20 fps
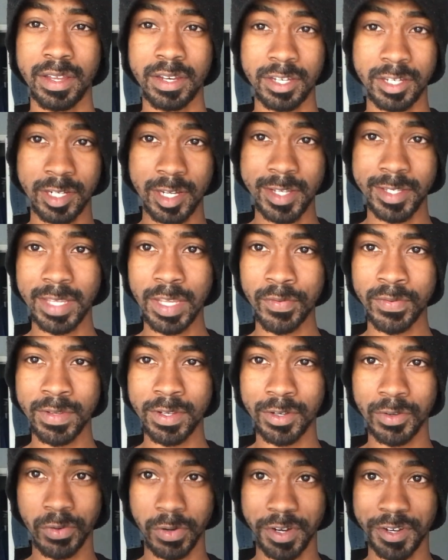Just like with the
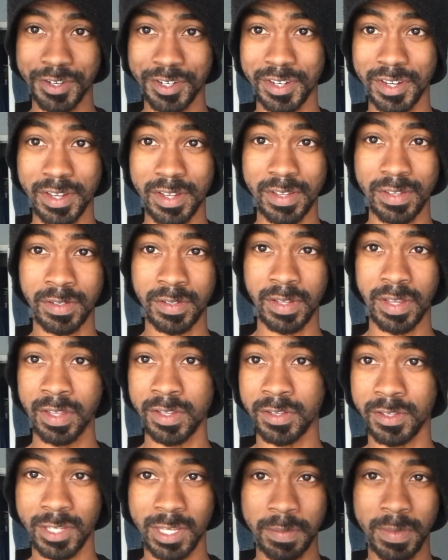Christians, it
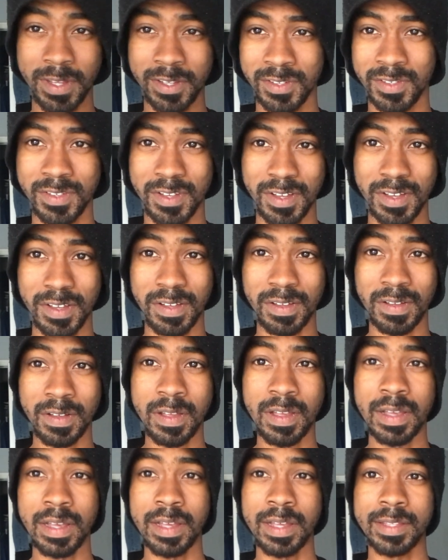seems as though
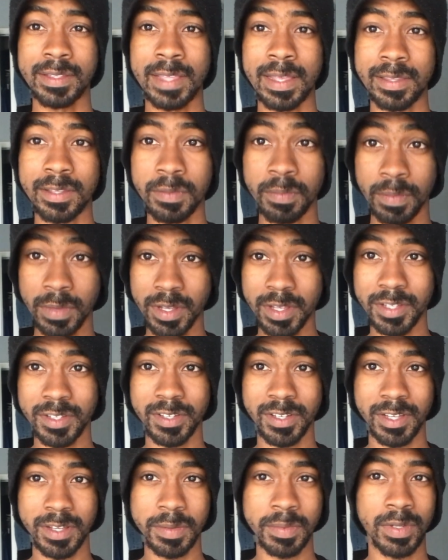that the
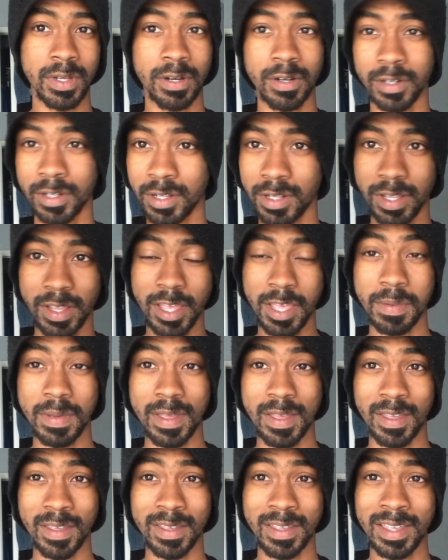Muslims are
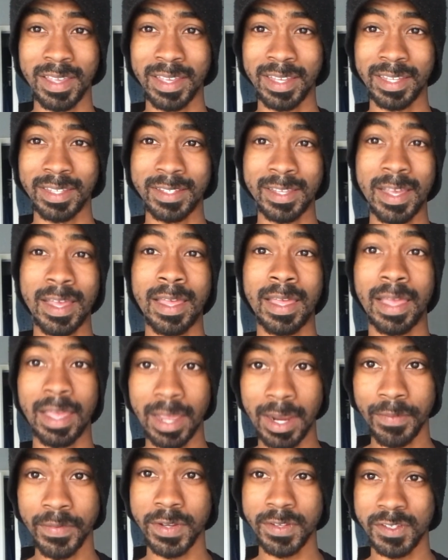claiming that
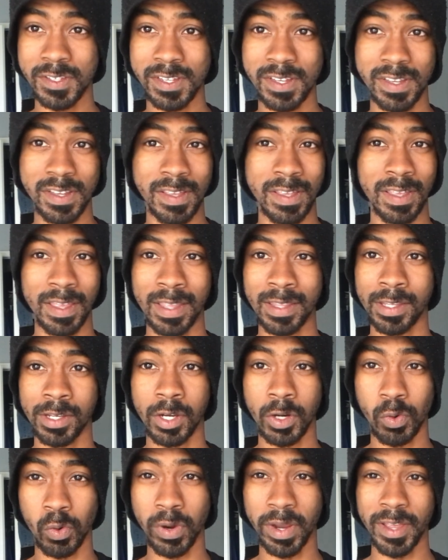everything in the
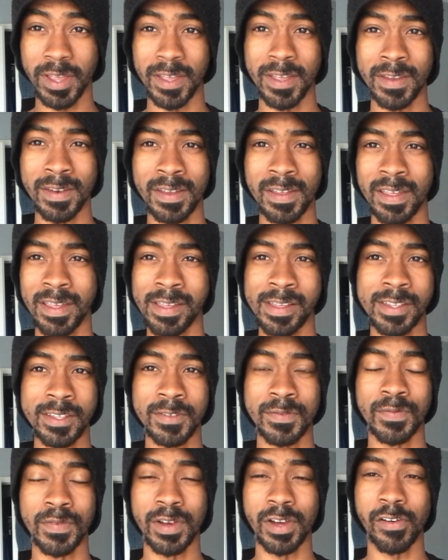Quran
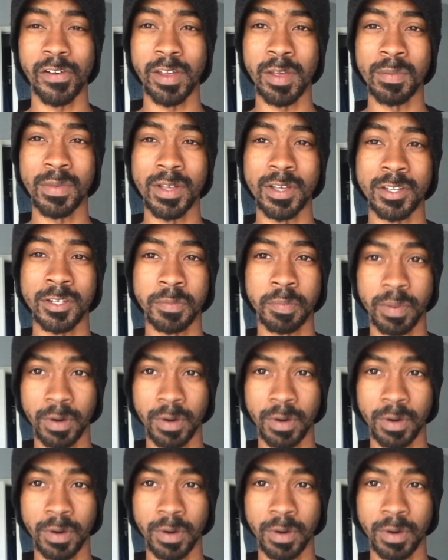is very much